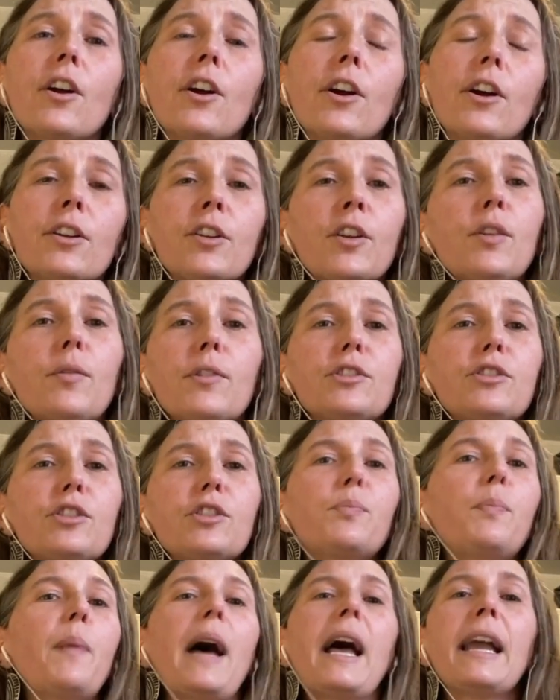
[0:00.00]
are and who are
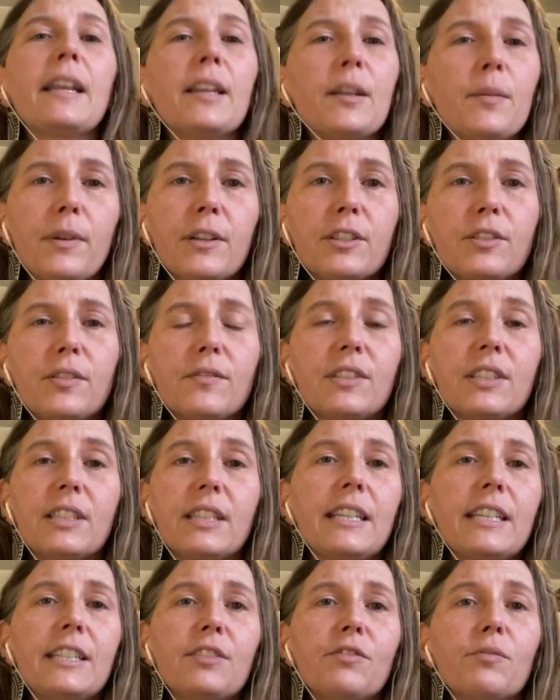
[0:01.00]
just buying a bunch of
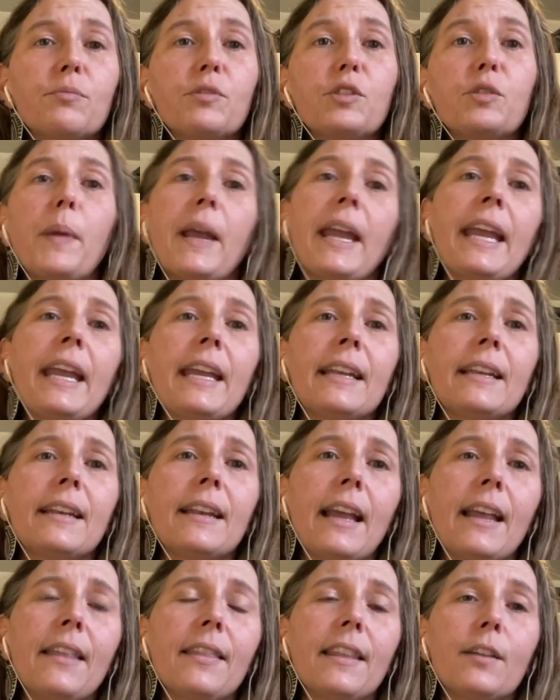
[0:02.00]
seeds from Spain
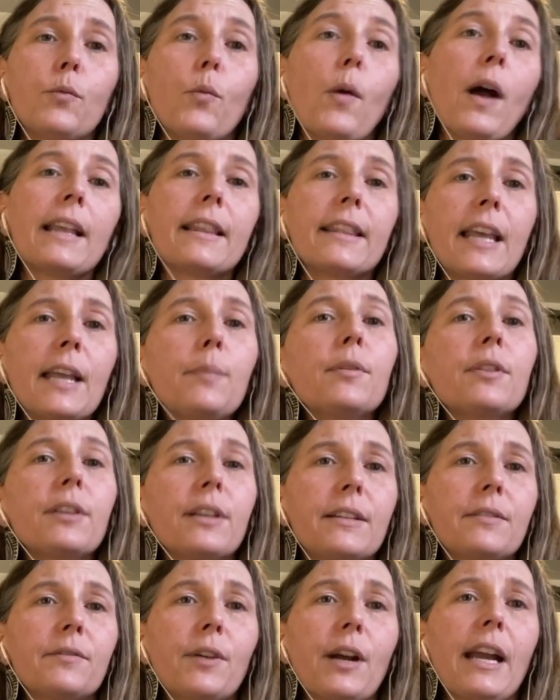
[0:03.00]
and then white
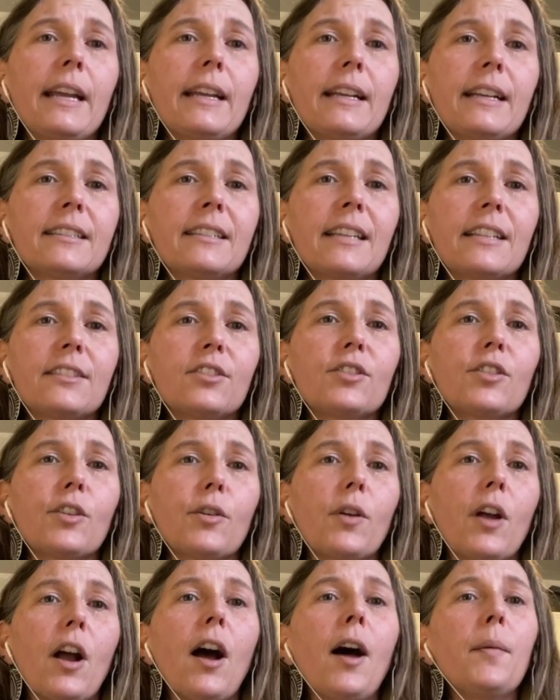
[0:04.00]
labeling, right? Because that's so
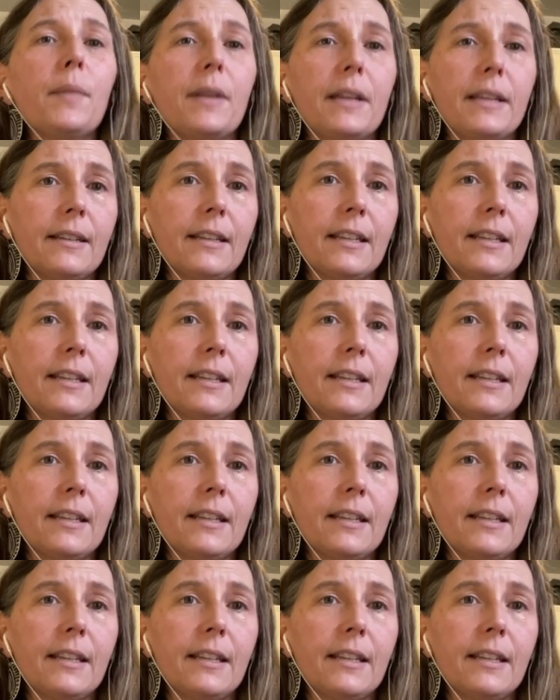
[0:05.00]
common.